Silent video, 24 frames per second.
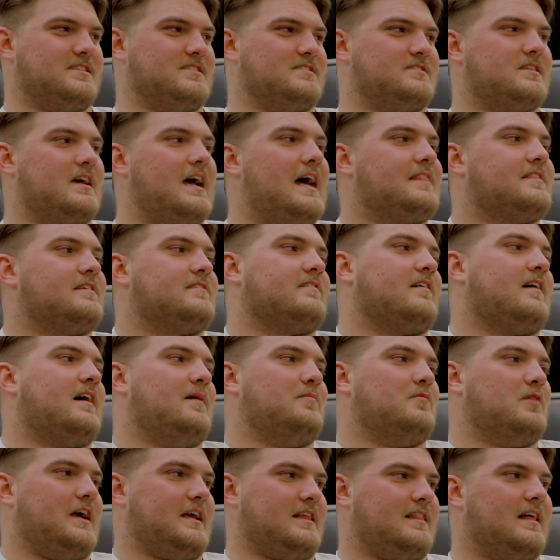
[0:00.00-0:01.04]
Because at the
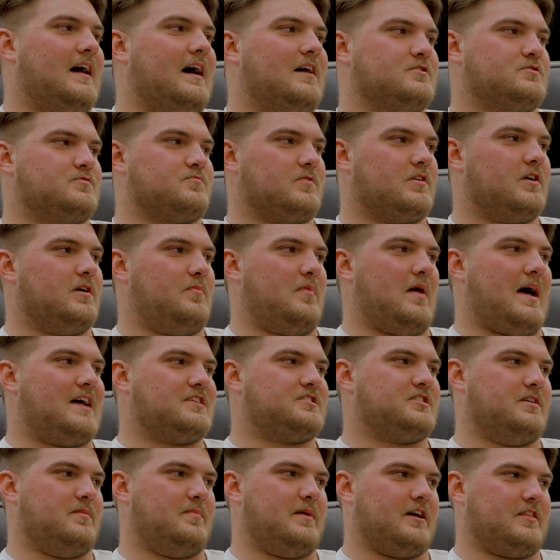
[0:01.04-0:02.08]
time, like I was really
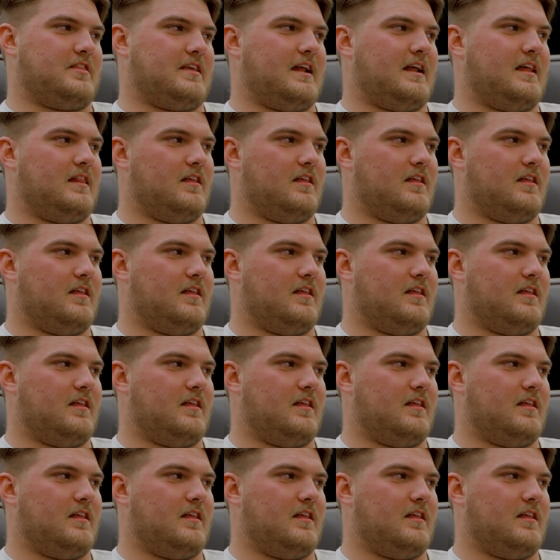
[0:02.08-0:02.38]
passionate about that.